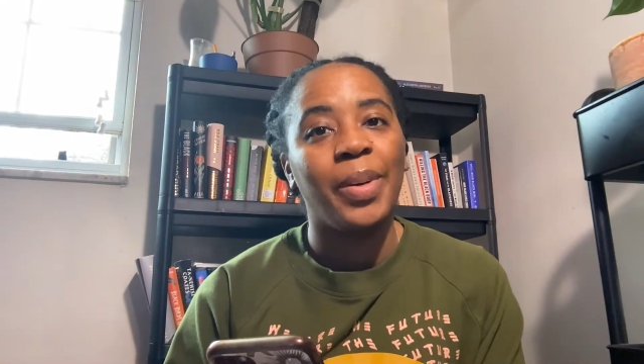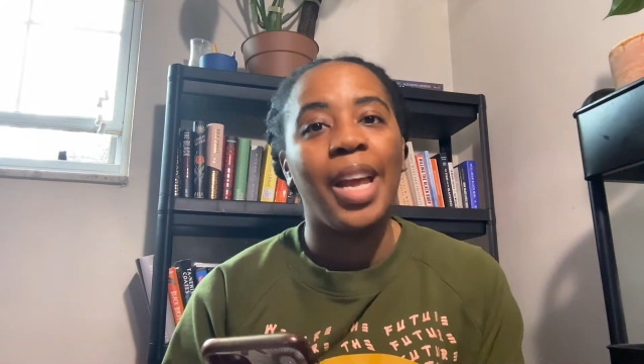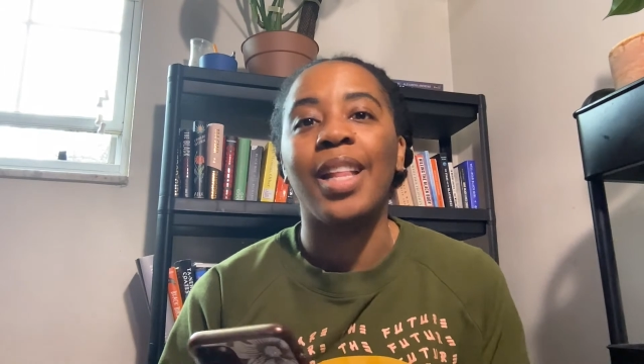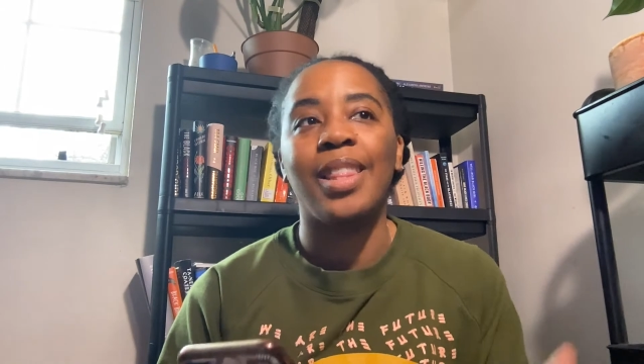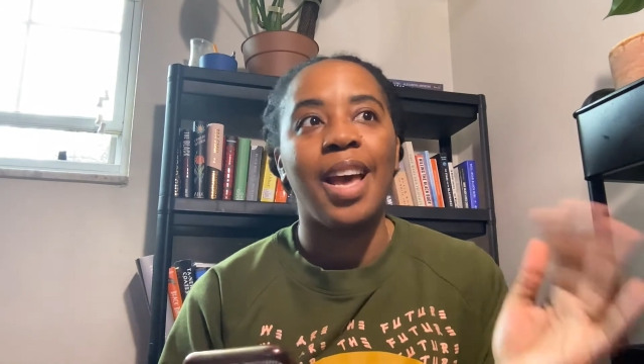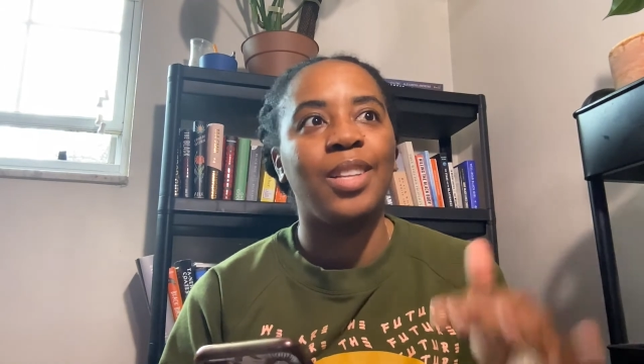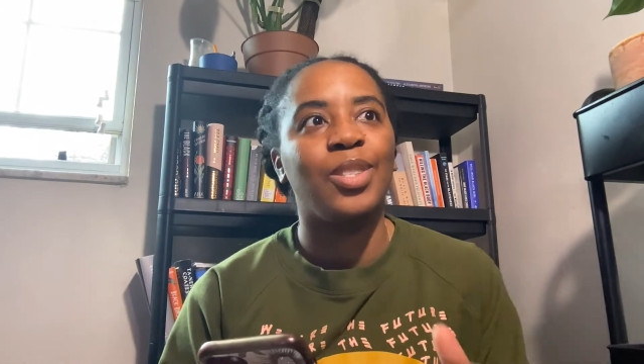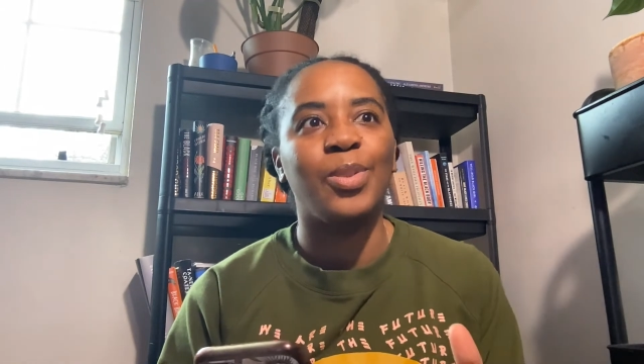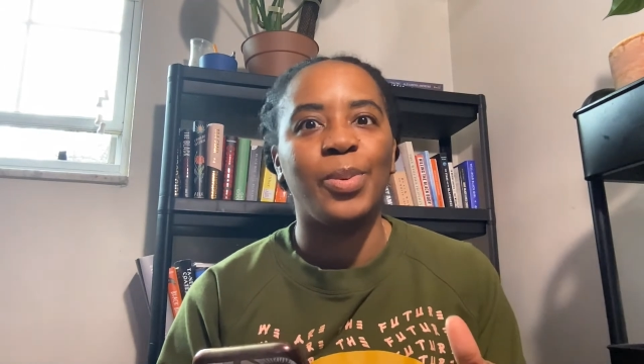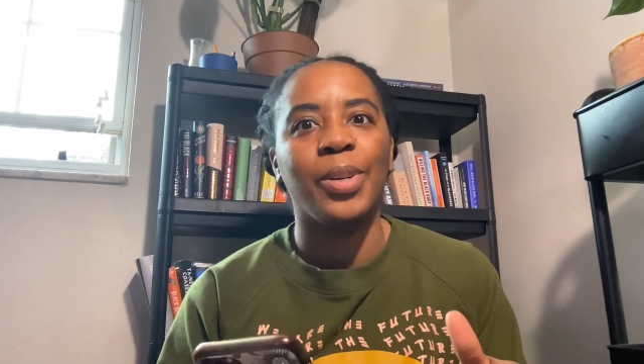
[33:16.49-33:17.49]
in that
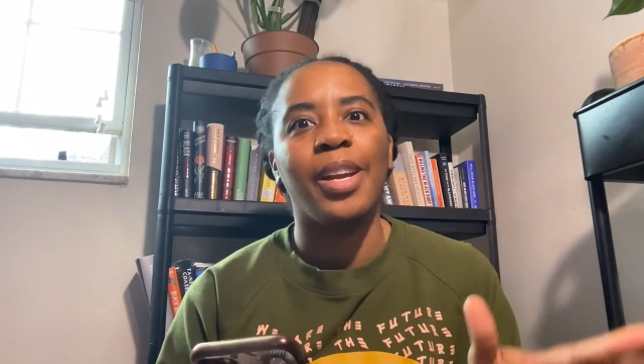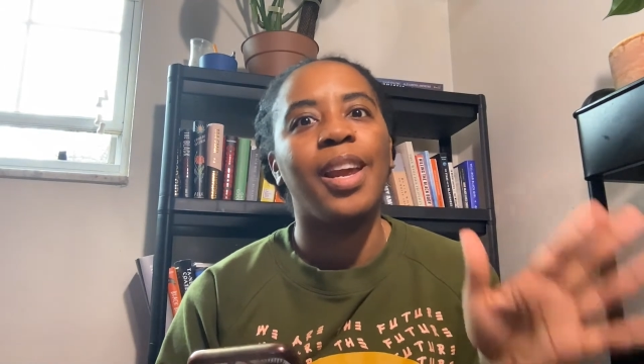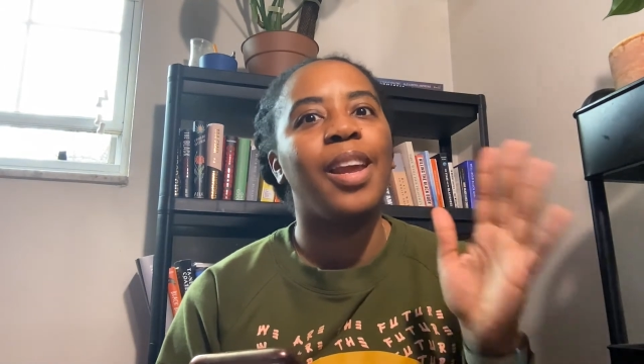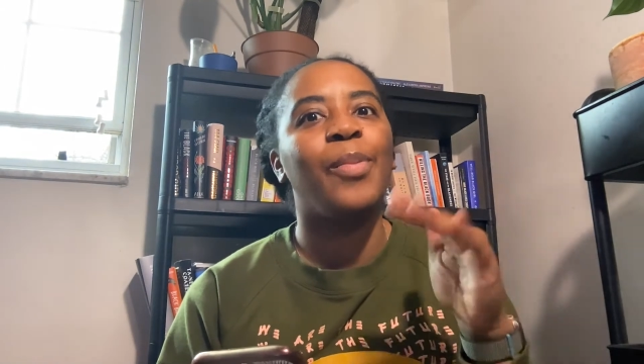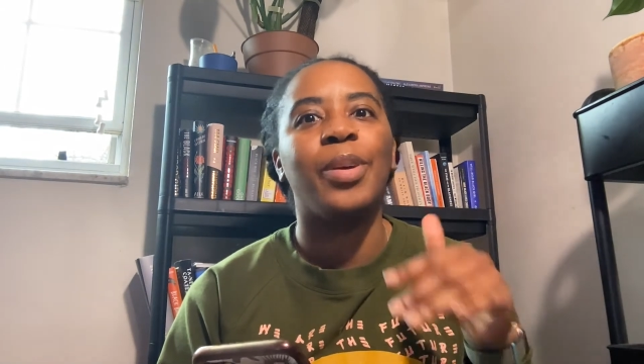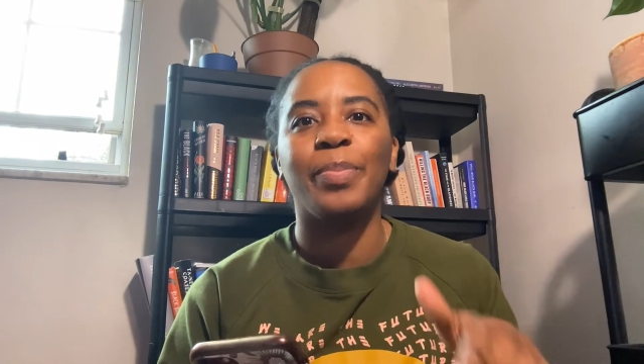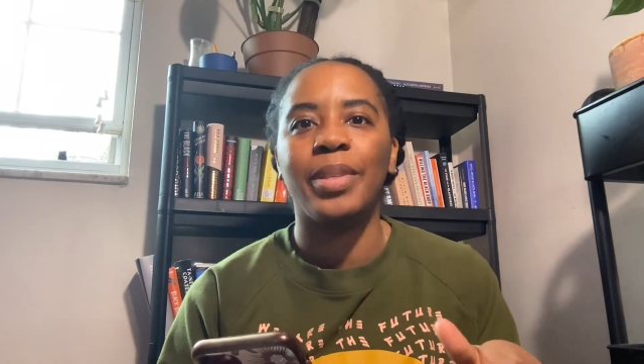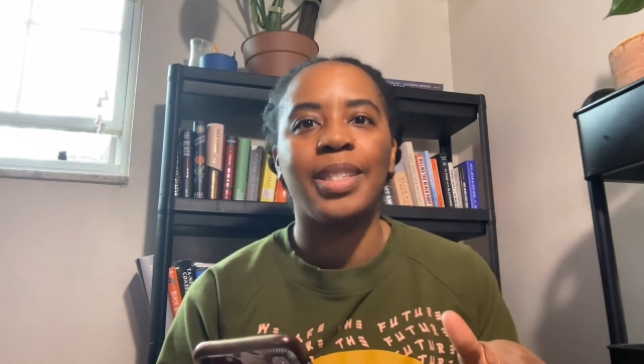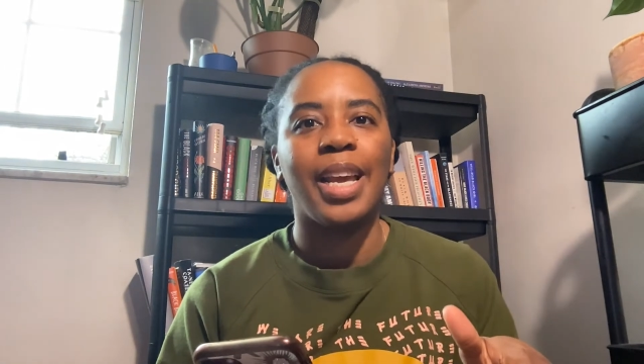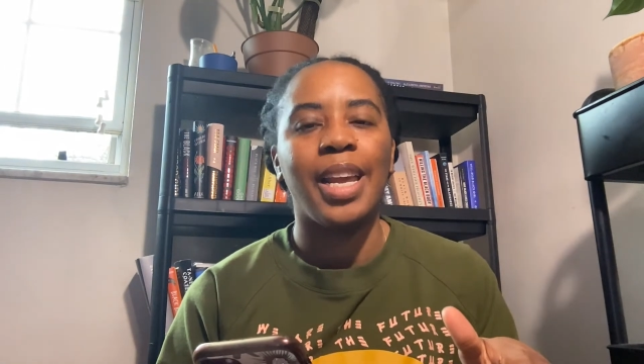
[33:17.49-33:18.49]
story with
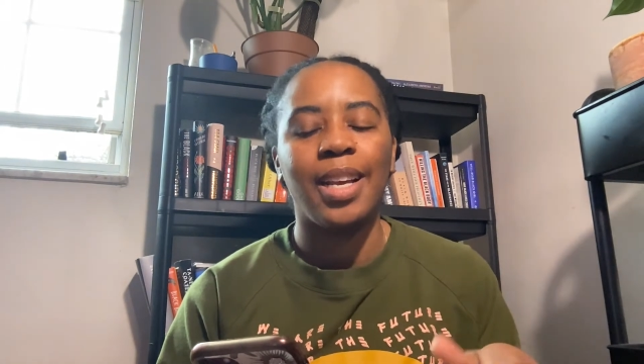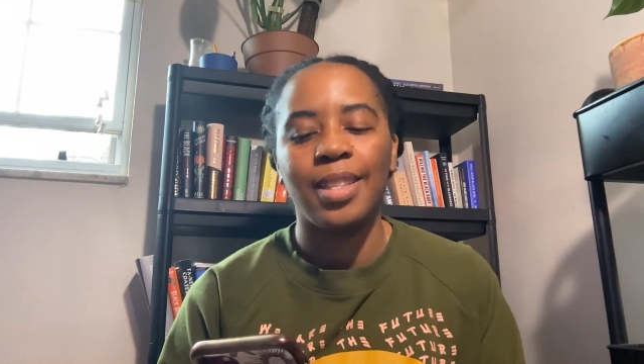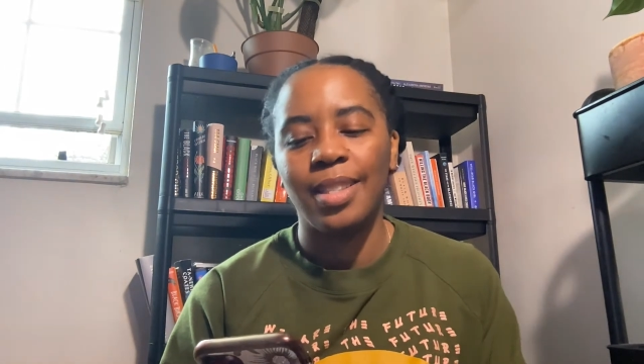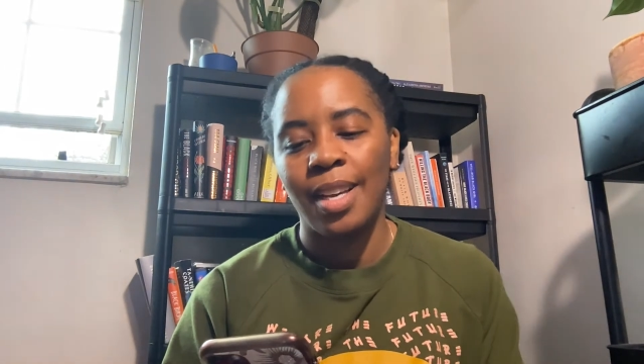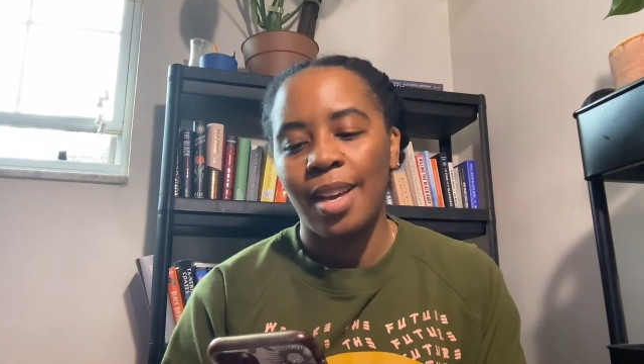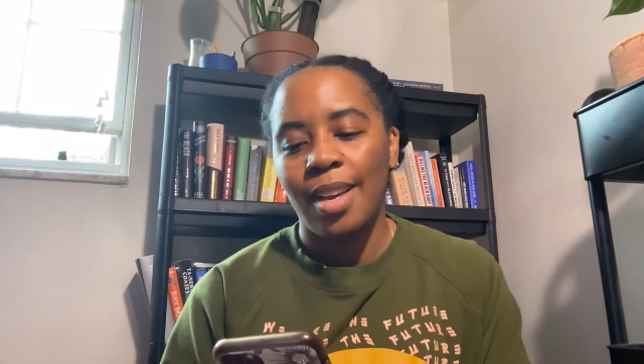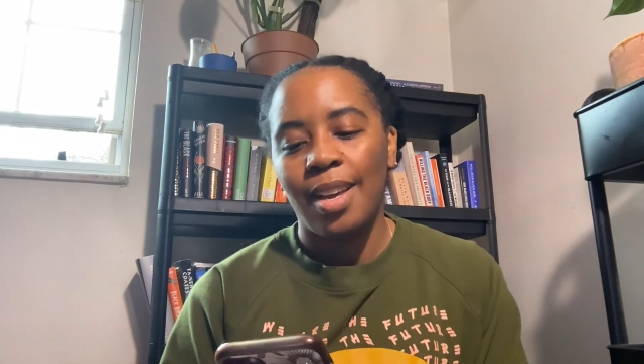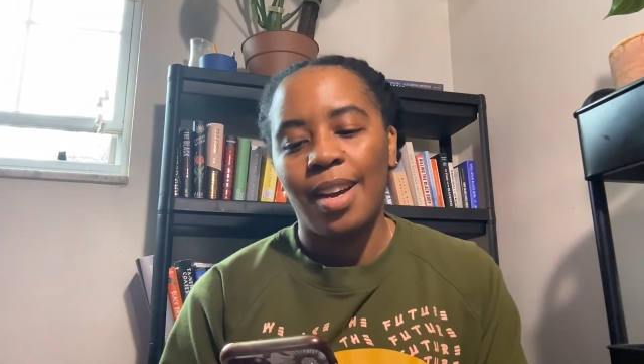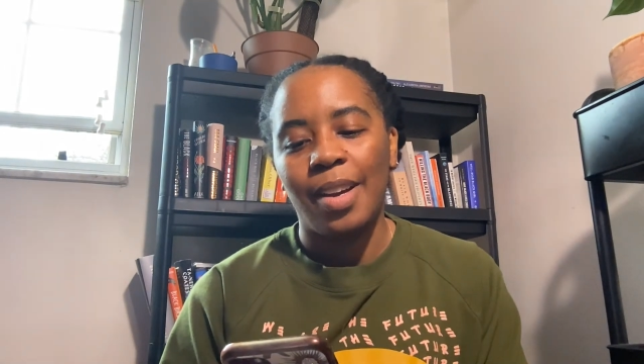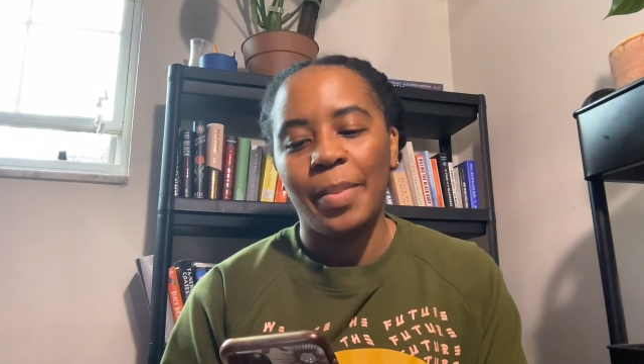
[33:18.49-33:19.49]
Mercedes,
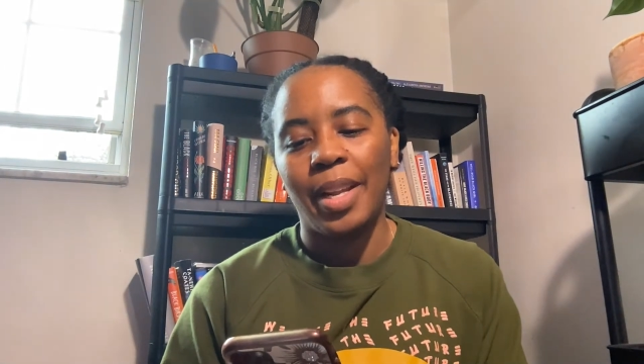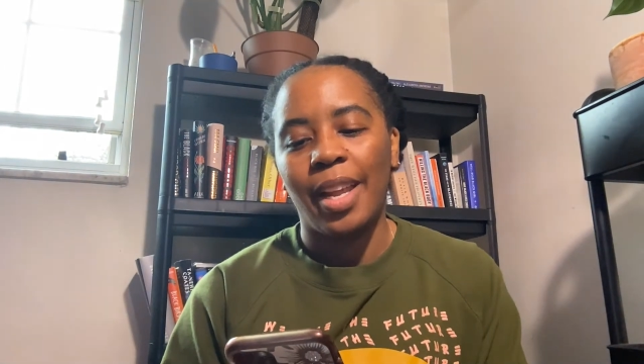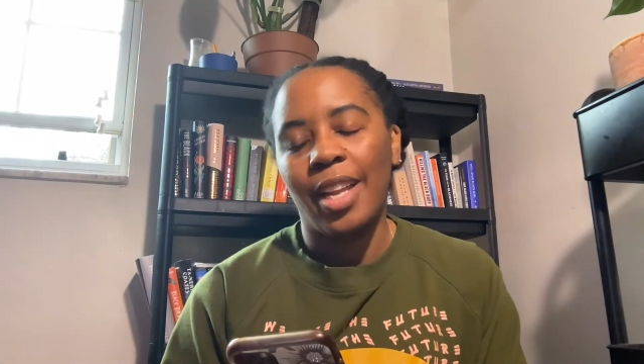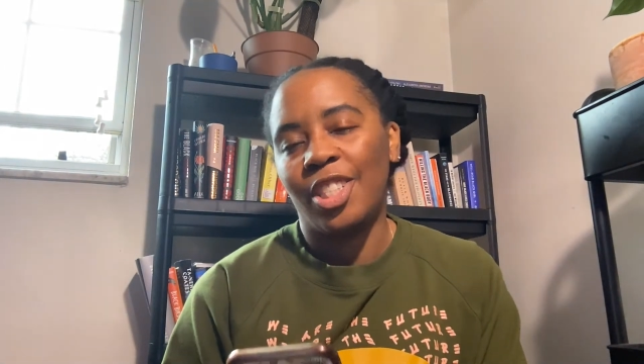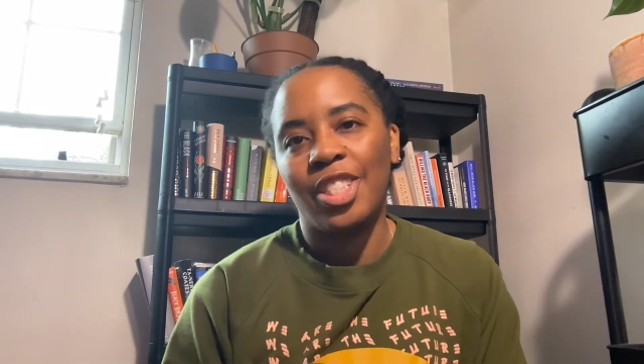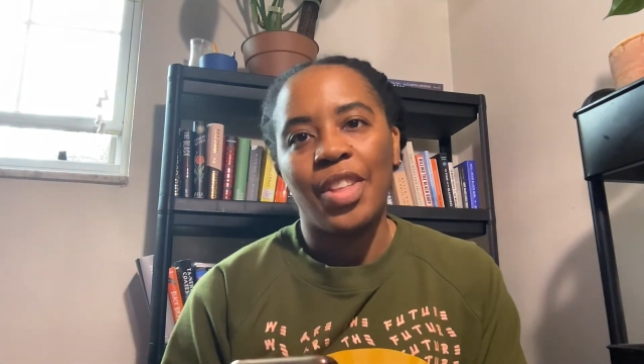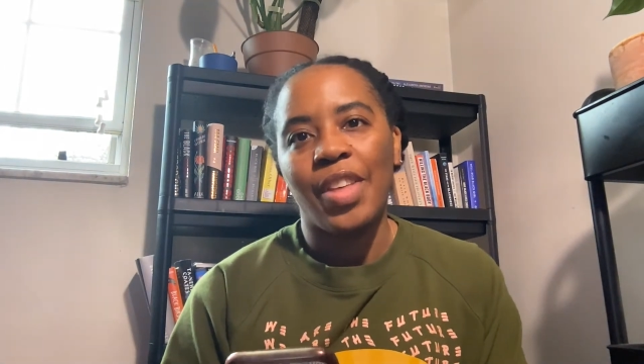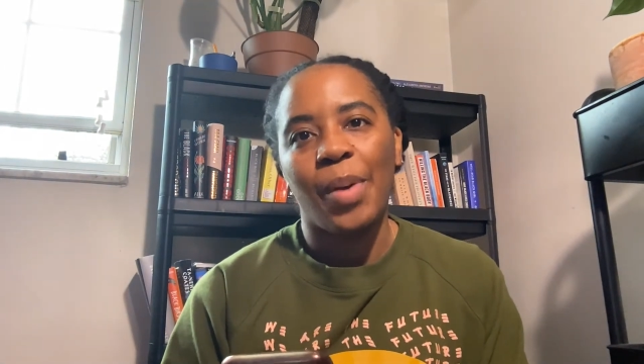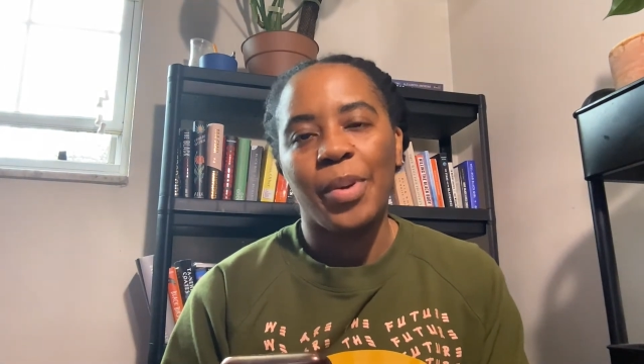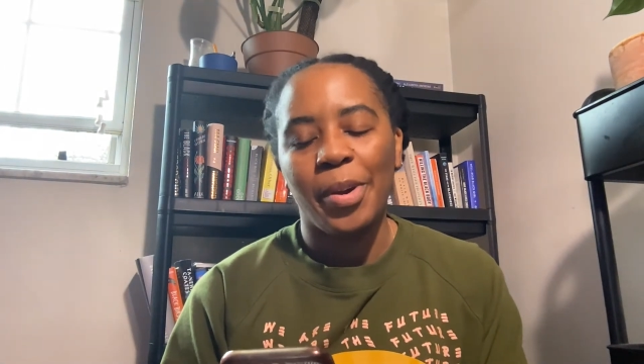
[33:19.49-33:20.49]
and just in that
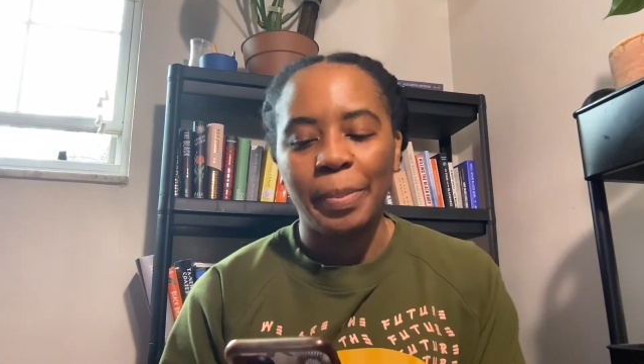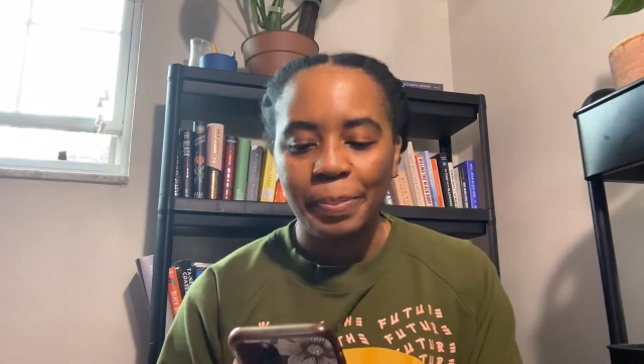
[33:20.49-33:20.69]
realm.